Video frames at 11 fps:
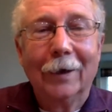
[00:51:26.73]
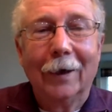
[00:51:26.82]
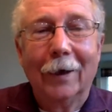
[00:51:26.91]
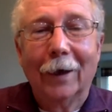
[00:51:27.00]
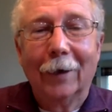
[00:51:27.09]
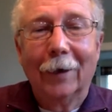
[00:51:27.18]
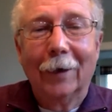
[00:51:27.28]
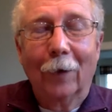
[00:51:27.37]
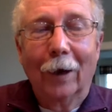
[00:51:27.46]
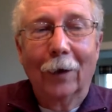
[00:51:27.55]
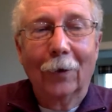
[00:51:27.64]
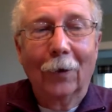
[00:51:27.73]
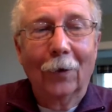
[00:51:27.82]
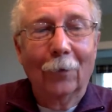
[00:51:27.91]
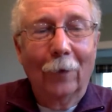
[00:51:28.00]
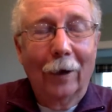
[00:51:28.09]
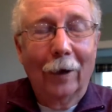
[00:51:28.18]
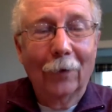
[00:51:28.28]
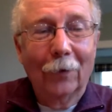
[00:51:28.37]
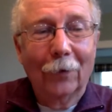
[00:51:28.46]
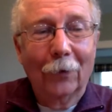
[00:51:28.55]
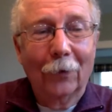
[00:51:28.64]
And while, while
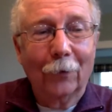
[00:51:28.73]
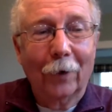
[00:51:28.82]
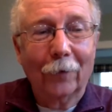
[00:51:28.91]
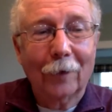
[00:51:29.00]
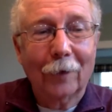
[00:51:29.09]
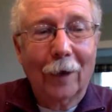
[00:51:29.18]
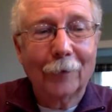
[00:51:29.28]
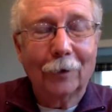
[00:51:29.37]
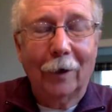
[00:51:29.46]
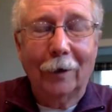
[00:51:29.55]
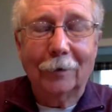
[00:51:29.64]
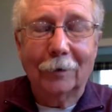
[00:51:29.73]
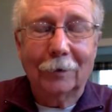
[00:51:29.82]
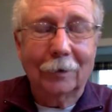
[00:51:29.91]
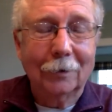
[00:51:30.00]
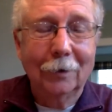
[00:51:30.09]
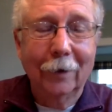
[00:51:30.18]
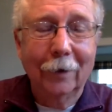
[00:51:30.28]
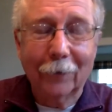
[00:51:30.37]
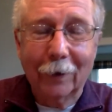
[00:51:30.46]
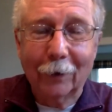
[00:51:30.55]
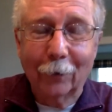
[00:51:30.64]
the threat of climate change is
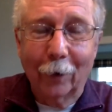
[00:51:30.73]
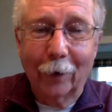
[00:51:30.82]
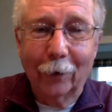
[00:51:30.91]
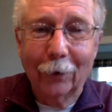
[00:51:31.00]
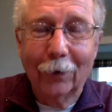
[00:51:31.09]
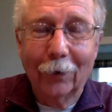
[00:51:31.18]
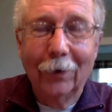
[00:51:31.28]
significantly greater